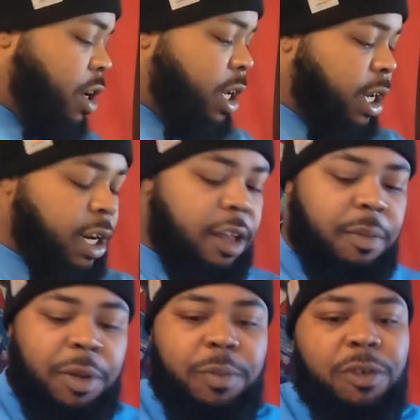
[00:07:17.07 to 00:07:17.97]
I've seen other
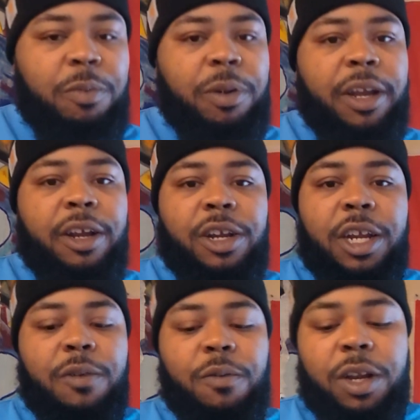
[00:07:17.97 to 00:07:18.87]
people's pairs
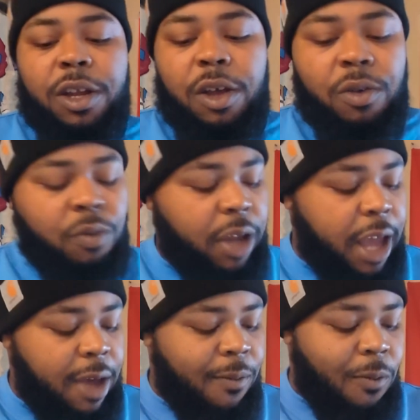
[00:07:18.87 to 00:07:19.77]
and we don't. We
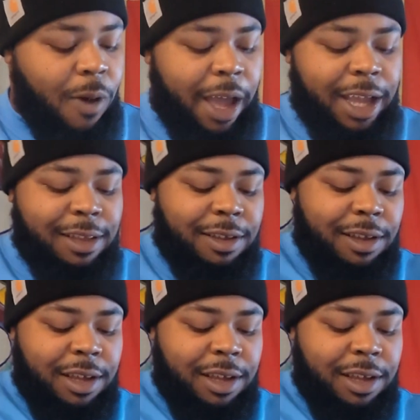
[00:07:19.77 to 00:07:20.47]
have white.